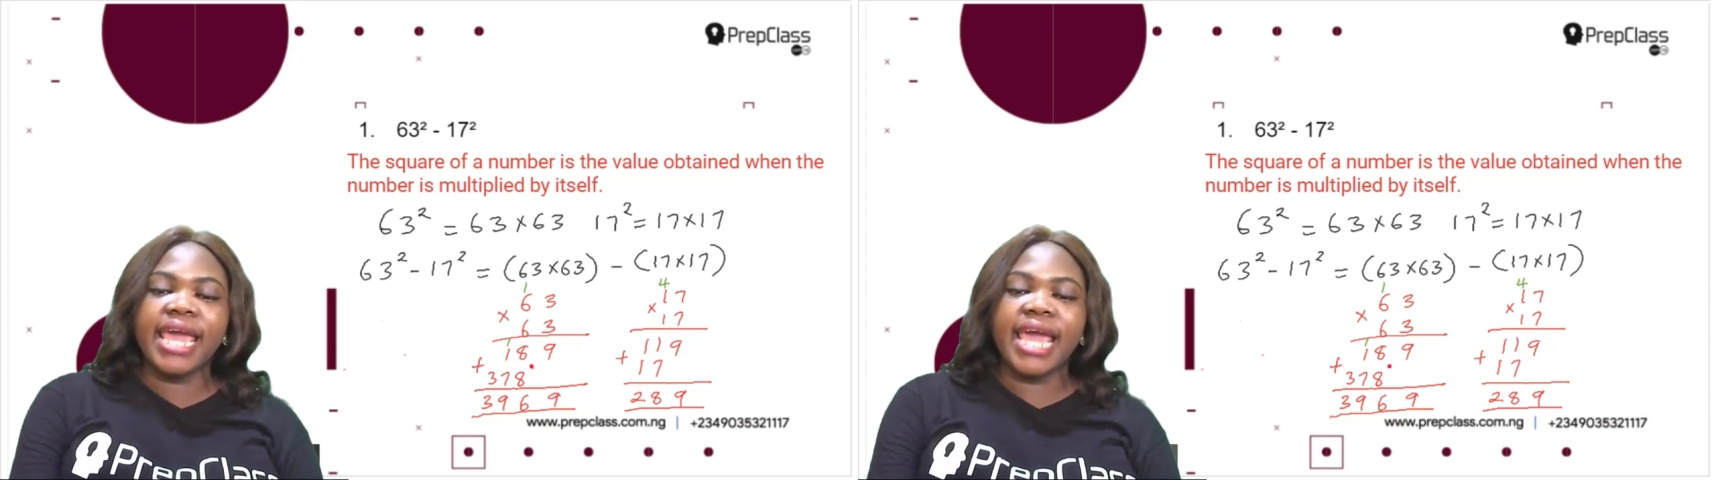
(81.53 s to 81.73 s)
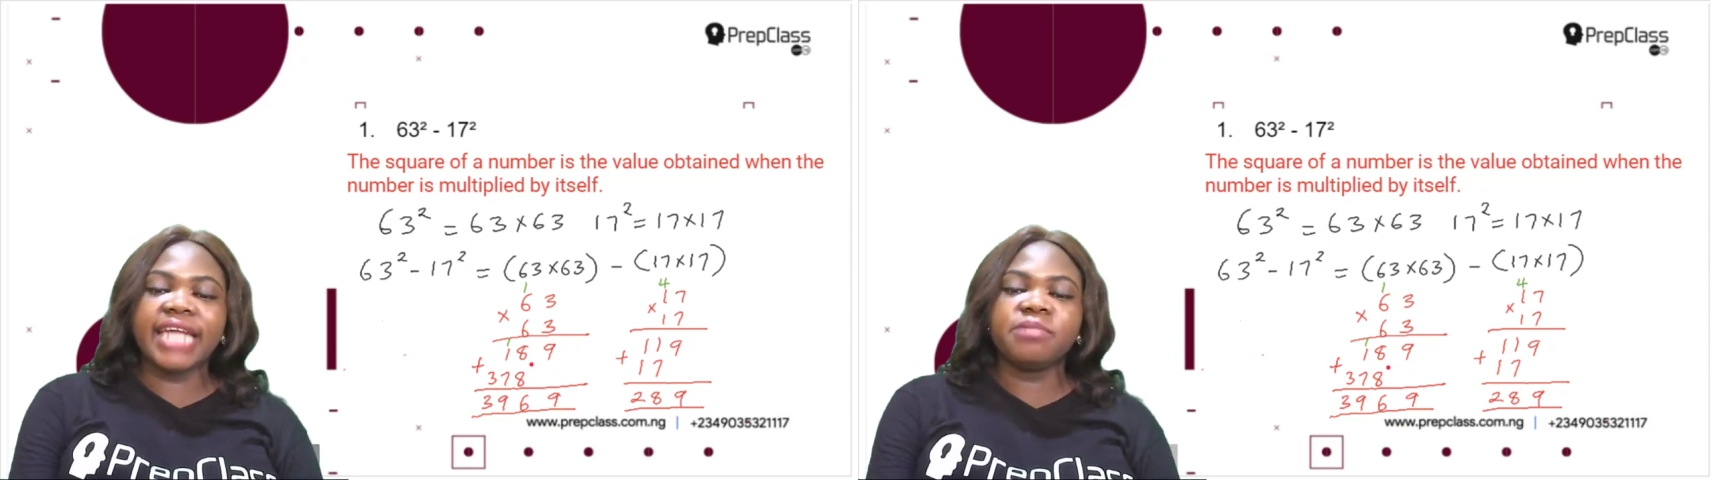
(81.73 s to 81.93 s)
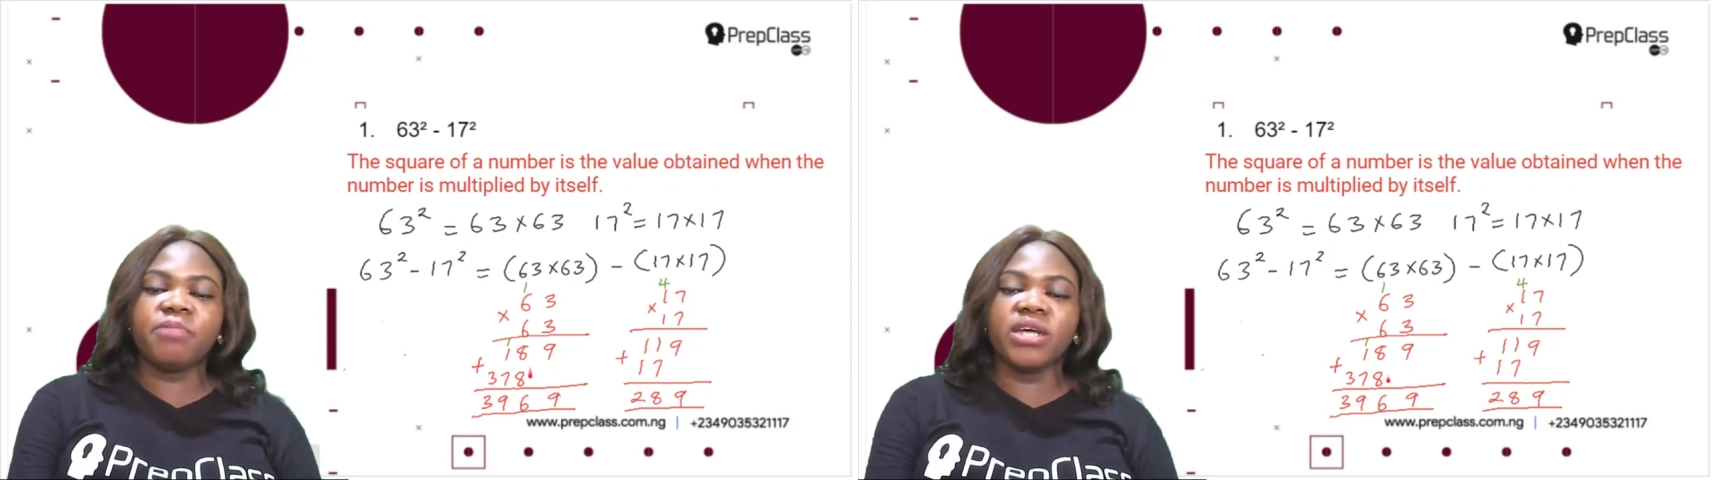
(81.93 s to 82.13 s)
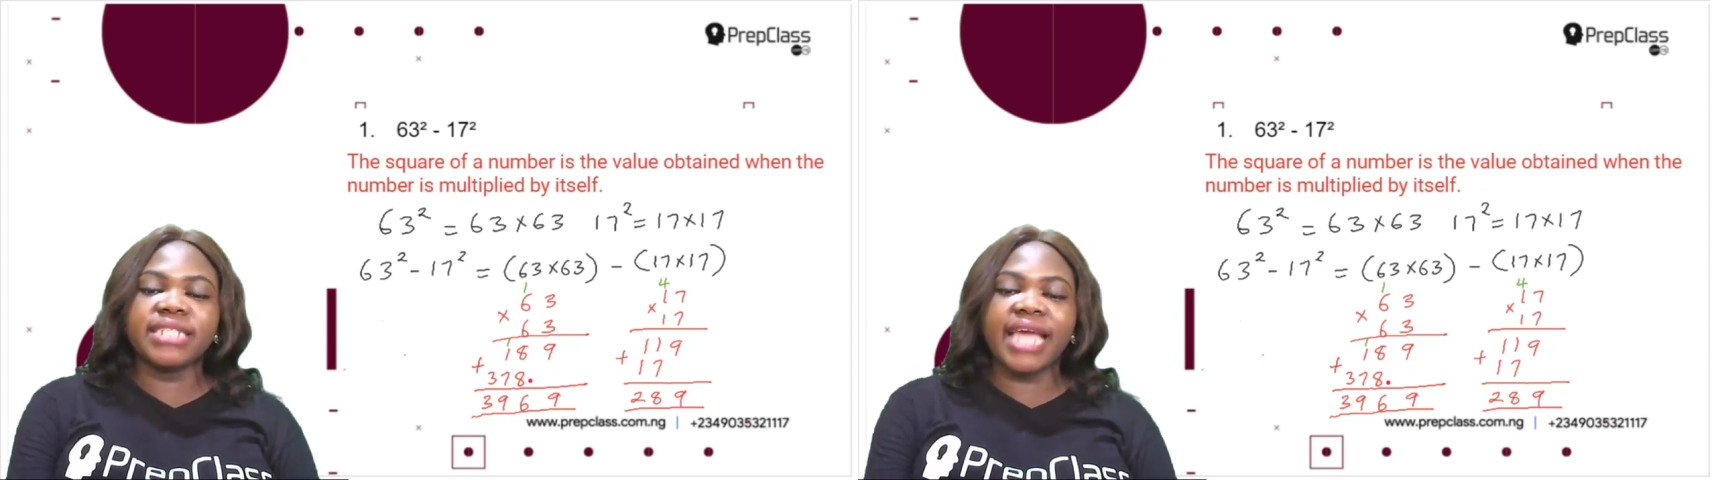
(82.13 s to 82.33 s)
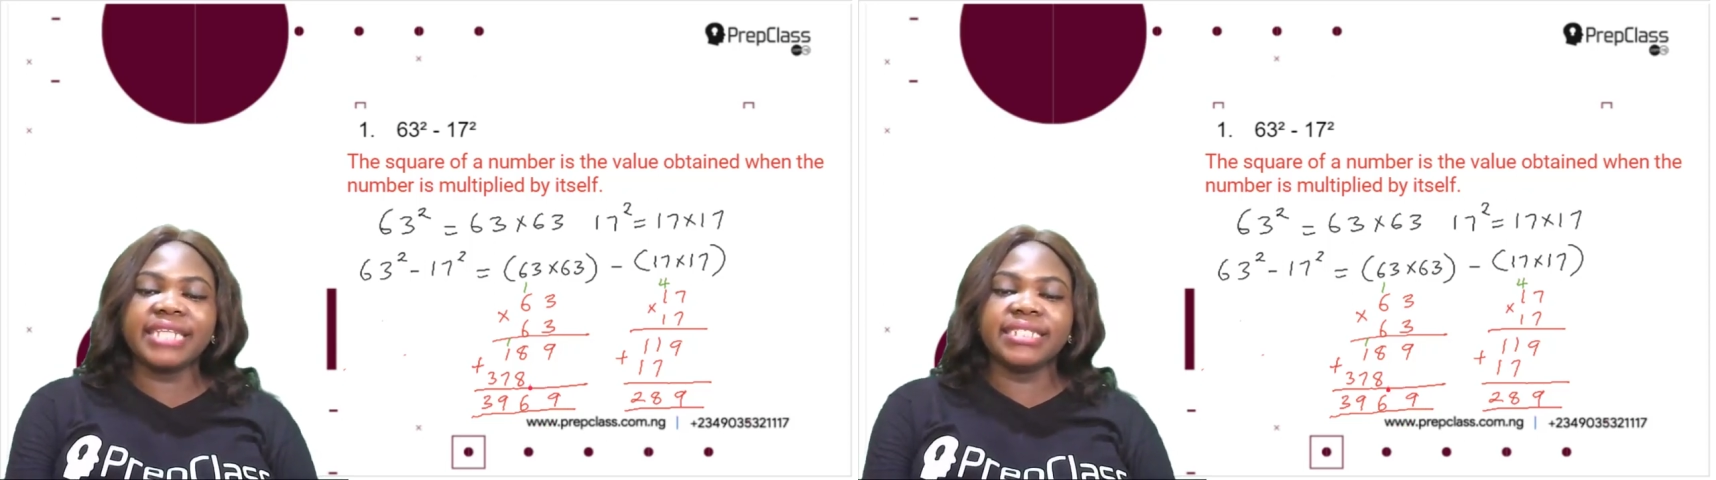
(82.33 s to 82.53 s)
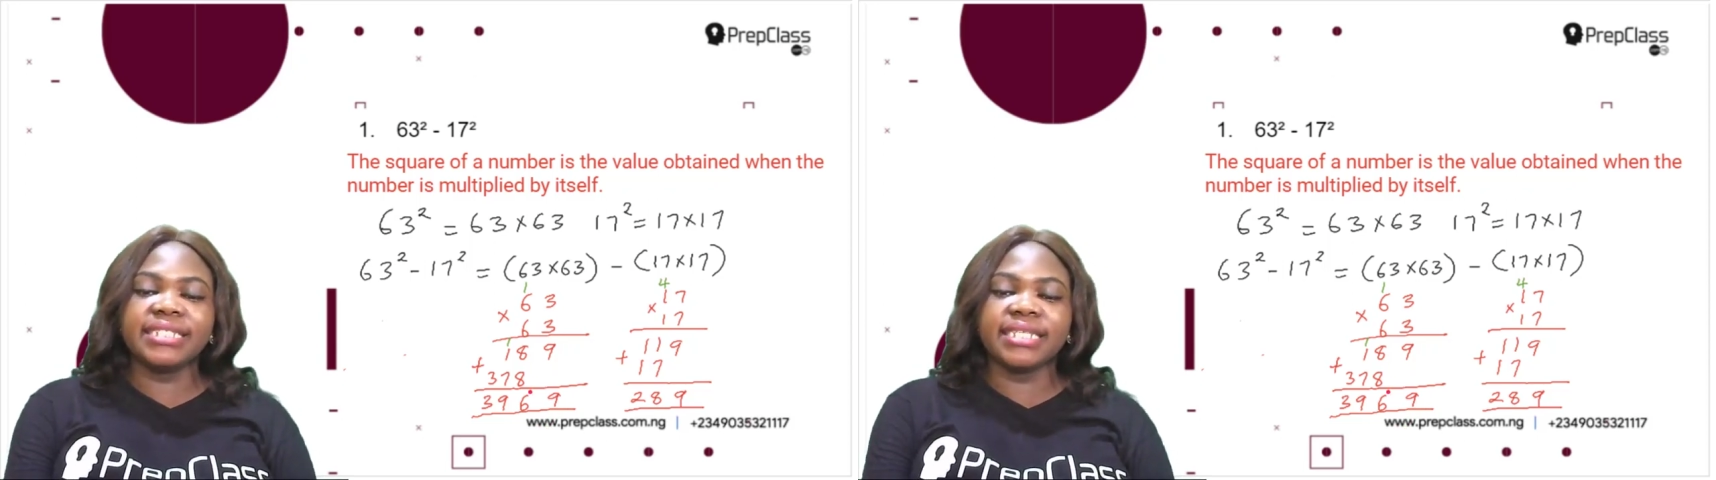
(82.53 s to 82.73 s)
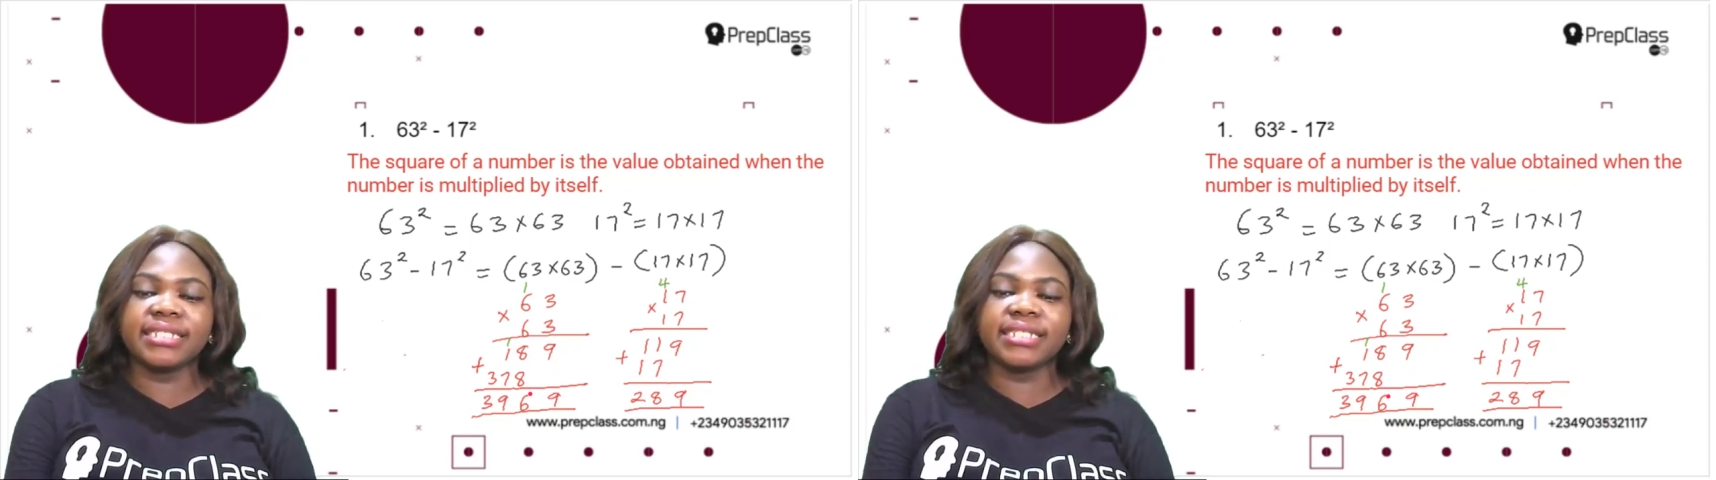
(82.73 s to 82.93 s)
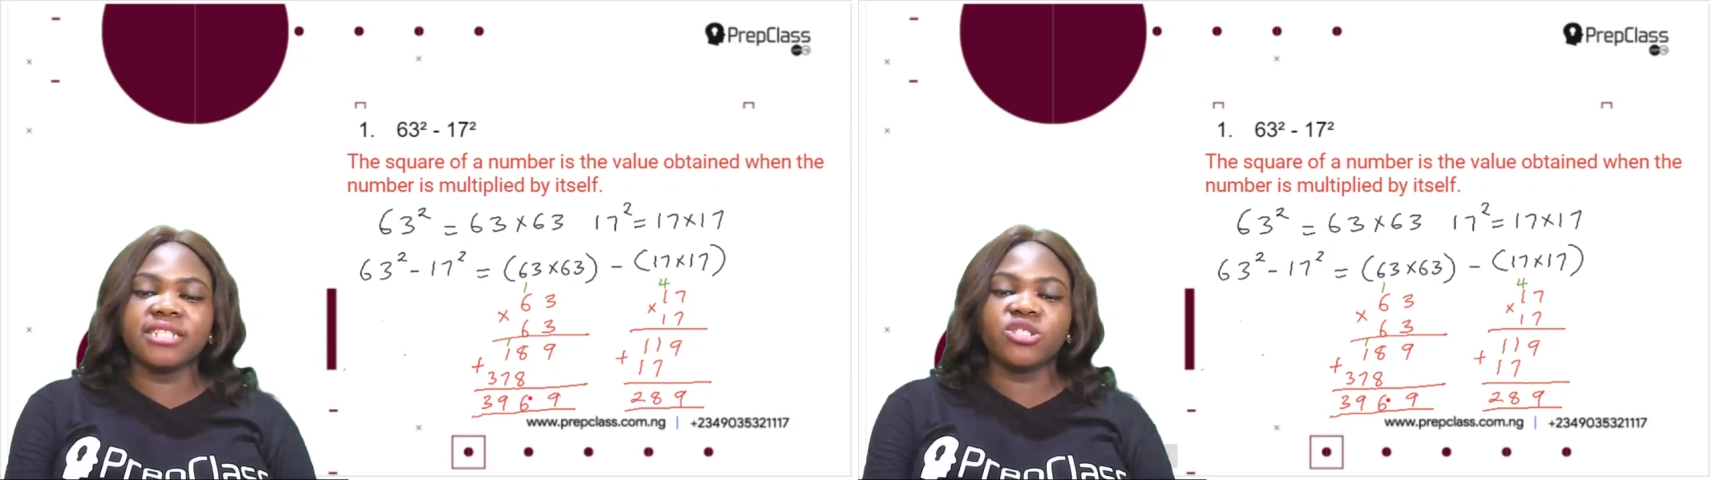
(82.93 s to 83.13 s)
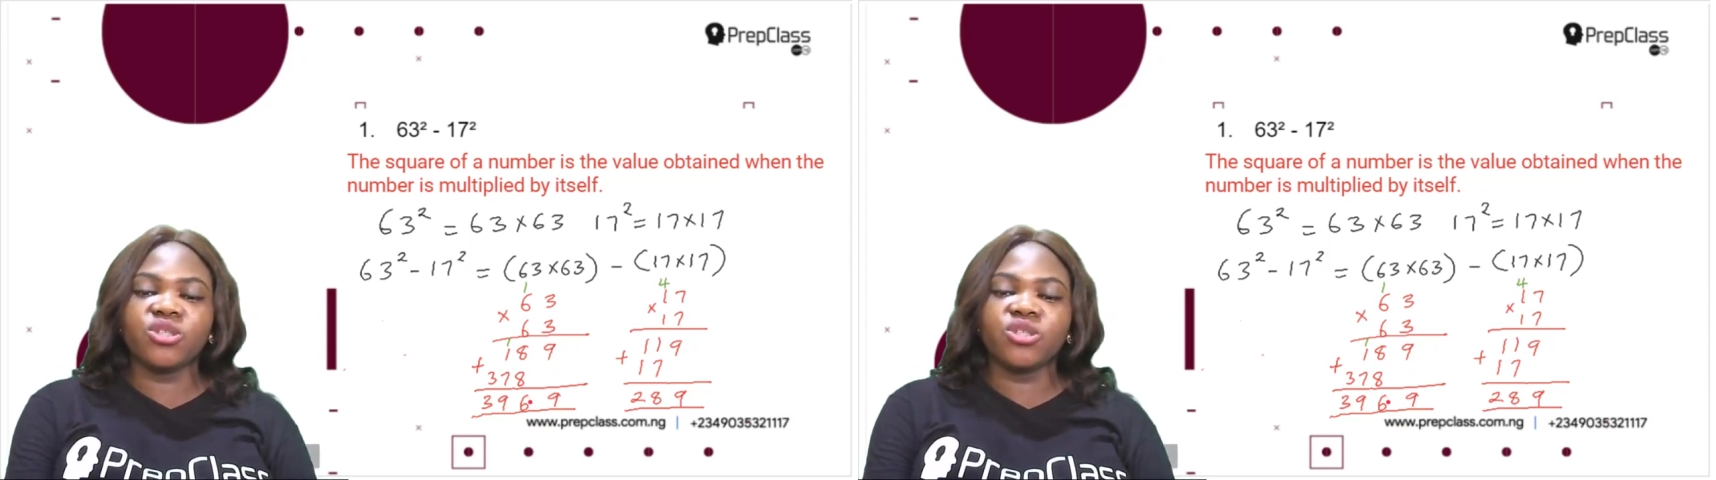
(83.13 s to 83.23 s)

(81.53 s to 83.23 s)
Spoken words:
8 plus 8 is 16.